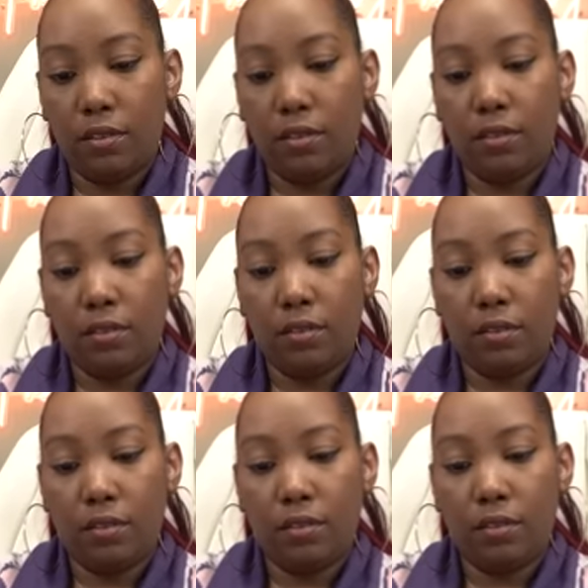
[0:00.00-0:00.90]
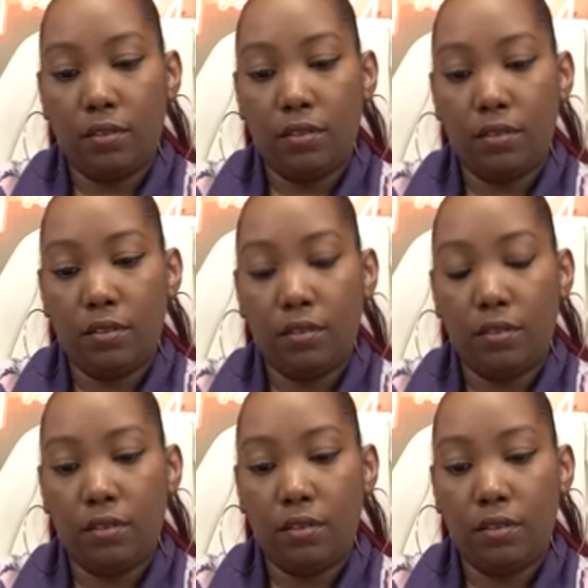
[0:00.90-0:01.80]

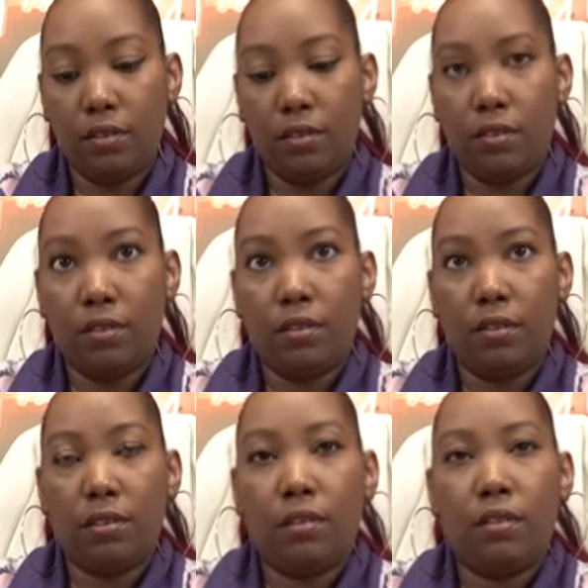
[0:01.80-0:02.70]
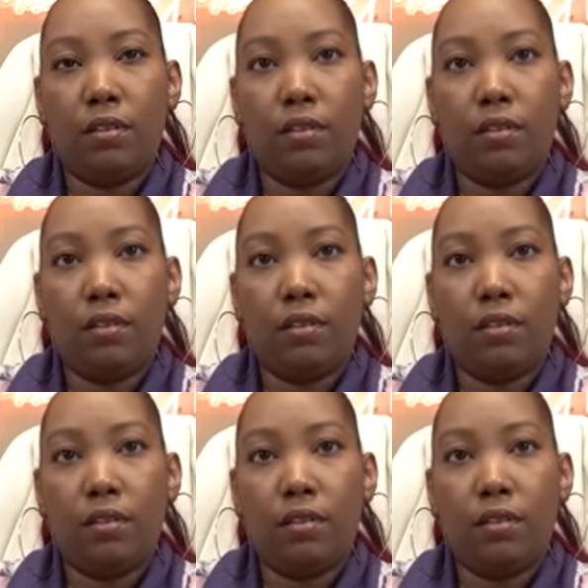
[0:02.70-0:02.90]
[no speech]